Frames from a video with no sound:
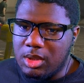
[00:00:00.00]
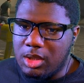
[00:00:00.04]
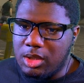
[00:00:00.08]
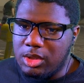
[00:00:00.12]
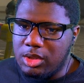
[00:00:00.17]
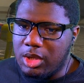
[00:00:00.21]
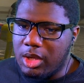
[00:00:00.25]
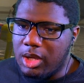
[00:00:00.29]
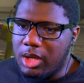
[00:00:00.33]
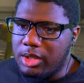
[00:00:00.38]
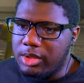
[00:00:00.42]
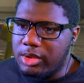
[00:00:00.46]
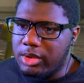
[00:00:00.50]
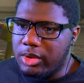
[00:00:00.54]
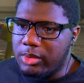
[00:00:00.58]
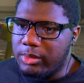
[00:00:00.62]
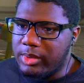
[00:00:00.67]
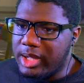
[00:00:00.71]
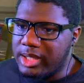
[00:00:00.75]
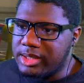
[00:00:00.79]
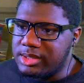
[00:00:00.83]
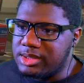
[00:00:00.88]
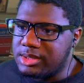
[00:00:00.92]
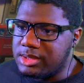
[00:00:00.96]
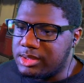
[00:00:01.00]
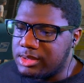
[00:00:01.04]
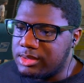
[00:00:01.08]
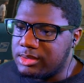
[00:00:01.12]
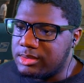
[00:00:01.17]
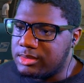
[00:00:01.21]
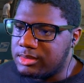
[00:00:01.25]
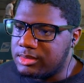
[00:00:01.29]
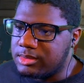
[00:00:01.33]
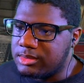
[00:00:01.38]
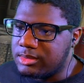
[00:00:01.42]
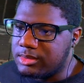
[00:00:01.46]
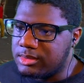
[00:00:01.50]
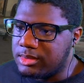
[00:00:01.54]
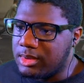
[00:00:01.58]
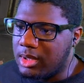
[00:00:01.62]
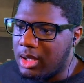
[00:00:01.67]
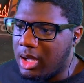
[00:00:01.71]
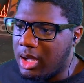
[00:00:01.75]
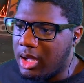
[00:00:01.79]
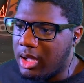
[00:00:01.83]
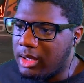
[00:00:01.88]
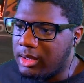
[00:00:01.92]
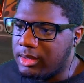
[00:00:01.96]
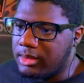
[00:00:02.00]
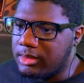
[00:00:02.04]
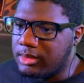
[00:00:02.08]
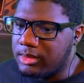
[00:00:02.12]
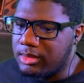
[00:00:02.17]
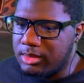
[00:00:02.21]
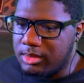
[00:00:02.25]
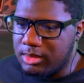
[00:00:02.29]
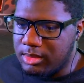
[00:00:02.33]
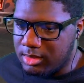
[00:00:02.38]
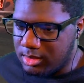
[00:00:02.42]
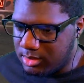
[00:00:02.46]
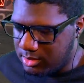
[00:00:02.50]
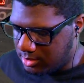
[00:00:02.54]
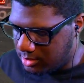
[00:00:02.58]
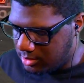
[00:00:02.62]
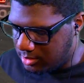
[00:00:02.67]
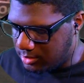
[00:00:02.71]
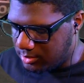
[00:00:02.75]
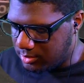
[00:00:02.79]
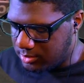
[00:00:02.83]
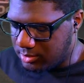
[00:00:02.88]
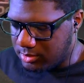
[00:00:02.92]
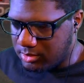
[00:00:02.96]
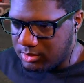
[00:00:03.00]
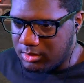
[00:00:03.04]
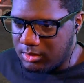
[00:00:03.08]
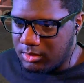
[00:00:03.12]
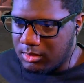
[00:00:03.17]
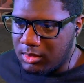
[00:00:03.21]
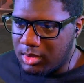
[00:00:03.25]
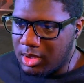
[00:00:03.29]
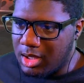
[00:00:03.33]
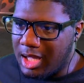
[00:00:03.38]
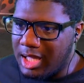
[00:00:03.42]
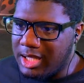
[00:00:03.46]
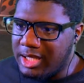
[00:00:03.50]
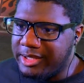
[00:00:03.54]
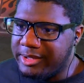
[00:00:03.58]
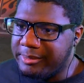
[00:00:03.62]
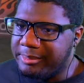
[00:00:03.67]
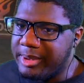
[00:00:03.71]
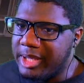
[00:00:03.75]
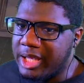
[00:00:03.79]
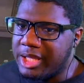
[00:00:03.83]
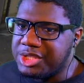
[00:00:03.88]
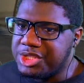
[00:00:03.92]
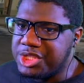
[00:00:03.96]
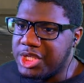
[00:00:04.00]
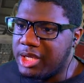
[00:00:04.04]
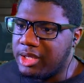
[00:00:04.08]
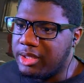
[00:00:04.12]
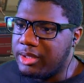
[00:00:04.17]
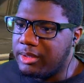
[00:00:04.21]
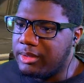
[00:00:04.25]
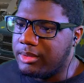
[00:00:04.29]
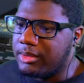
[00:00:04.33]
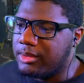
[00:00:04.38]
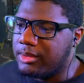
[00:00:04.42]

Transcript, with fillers: you're under arrest. All right. I need a ped check.